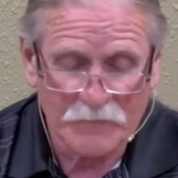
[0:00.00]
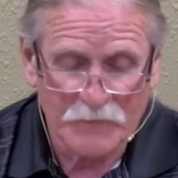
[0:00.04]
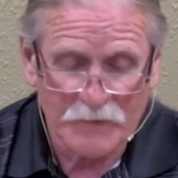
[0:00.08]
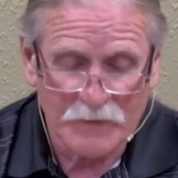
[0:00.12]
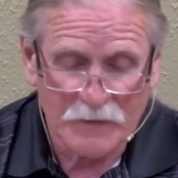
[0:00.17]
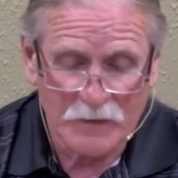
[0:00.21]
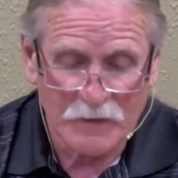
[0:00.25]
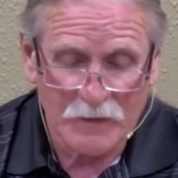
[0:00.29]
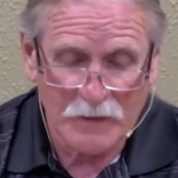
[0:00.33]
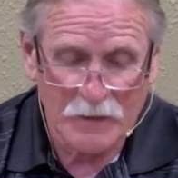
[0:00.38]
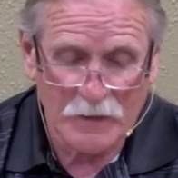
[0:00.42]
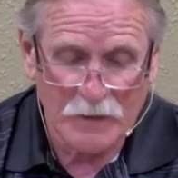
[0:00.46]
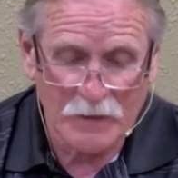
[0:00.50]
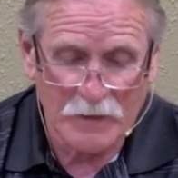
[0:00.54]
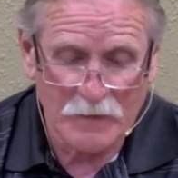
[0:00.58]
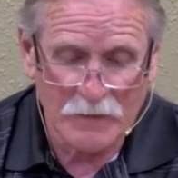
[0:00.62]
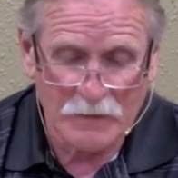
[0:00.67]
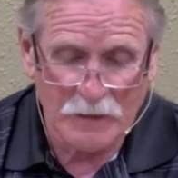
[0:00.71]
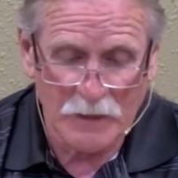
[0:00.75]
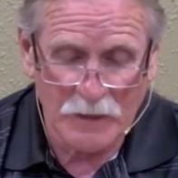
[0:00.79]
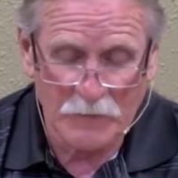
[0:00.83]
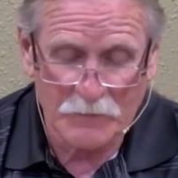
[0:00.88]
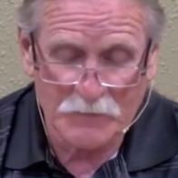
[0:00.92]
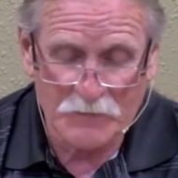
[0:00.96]
and
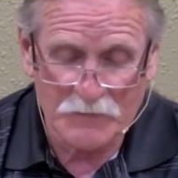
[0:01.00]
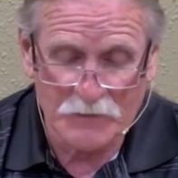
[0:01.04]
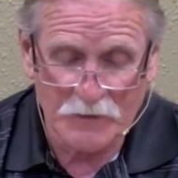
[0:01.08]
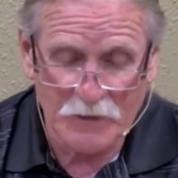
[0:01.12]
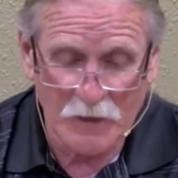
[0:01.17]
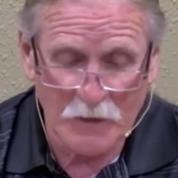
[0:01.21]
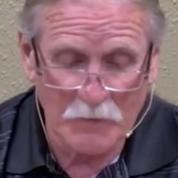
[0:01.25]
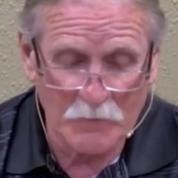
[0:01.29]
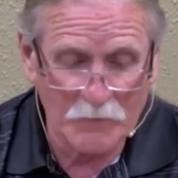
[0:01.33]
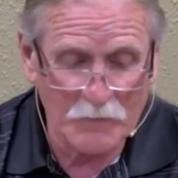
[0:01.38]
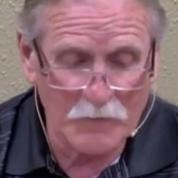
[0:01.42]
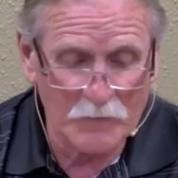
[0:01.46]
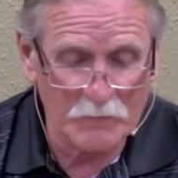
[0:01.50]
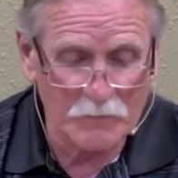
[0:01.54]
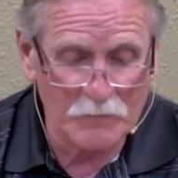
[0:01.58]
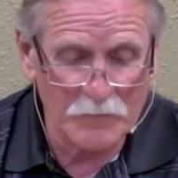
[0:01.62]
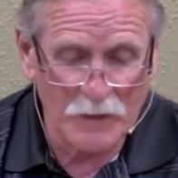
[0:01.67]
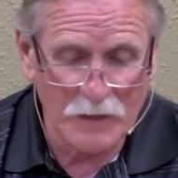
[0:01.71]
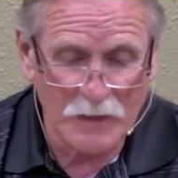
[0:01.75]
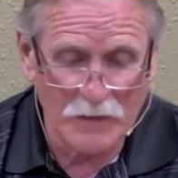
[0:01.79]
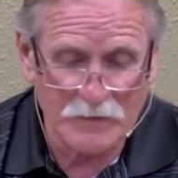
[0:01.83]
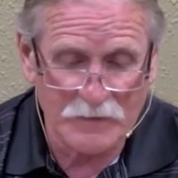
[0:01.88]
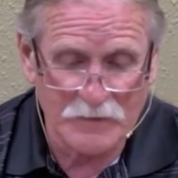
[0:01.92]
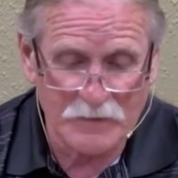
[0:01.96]
Absalom
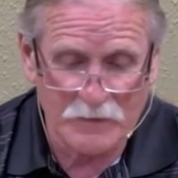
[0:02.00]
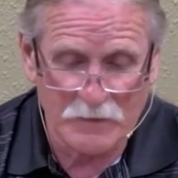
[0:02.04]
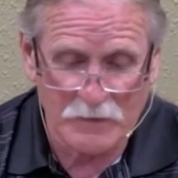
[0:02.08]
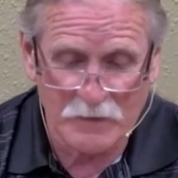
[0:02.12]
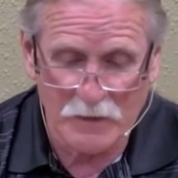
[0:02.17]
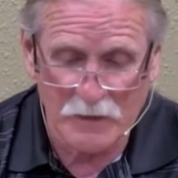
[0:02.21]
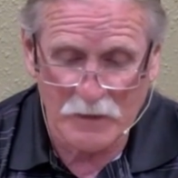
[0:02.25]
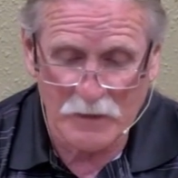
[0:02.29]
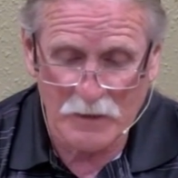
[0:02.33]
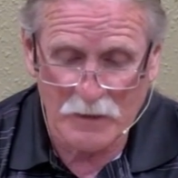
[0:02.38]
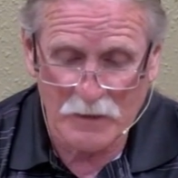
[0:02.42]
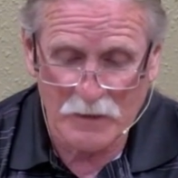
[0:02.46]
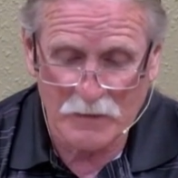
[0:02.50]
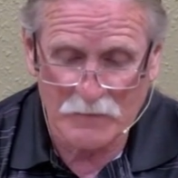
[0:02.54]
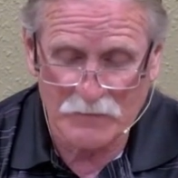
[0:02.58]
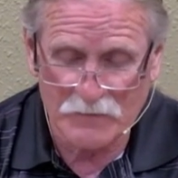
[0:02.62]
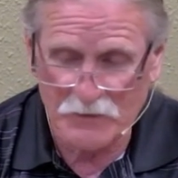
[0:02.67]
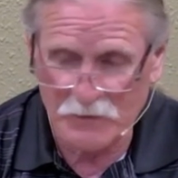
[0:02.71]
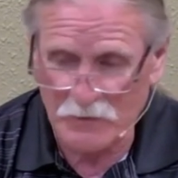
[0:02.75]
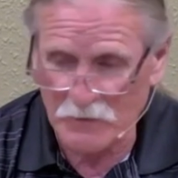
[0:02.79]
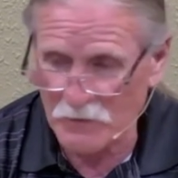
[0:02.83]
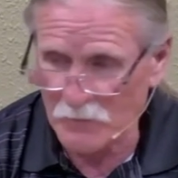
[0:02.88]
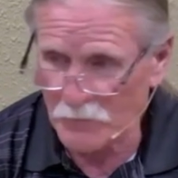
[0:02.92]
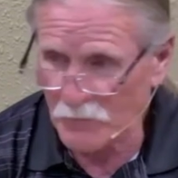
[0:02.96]
met a
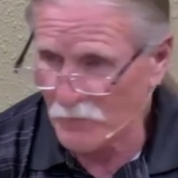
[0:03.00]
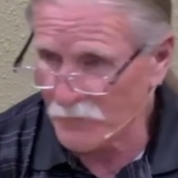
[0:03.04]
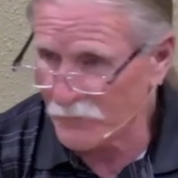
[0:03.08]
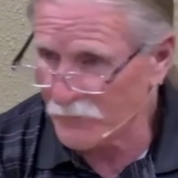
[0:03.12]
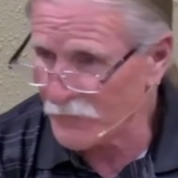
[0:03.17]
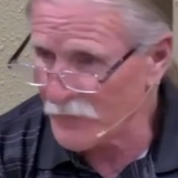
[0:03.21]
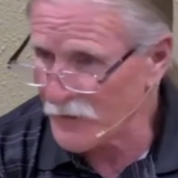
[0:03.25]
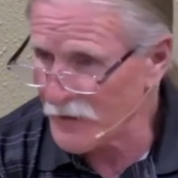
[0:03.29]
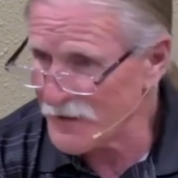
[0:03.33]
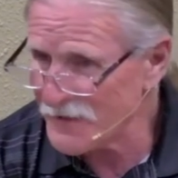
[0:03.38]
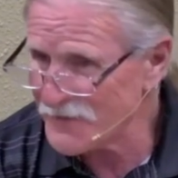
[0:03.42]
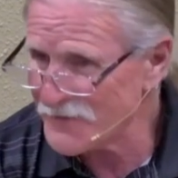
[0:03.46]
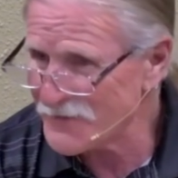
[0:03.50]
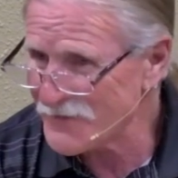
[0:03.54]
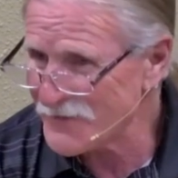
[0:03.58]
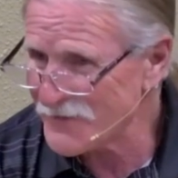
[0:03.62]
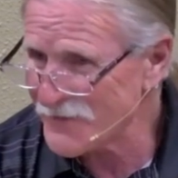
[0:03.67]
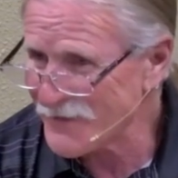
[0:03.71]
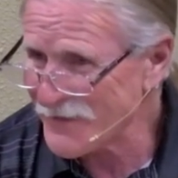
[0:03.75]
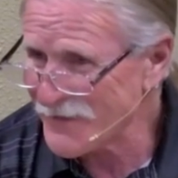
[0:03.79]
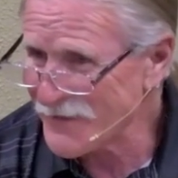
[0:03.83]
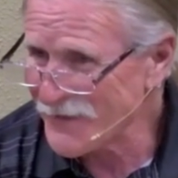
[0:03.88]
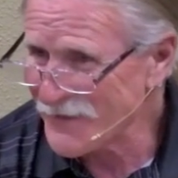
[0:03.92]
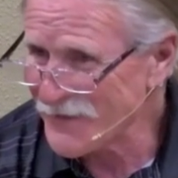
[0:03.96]
terrible fate
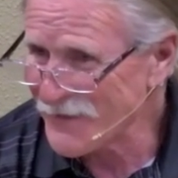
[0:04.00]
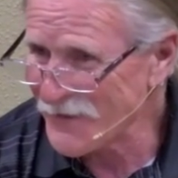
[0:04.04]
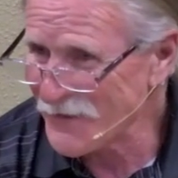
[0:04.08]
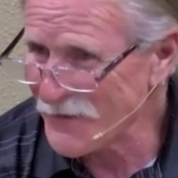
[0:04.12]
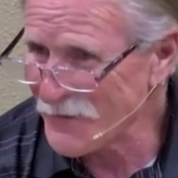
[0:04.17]
on the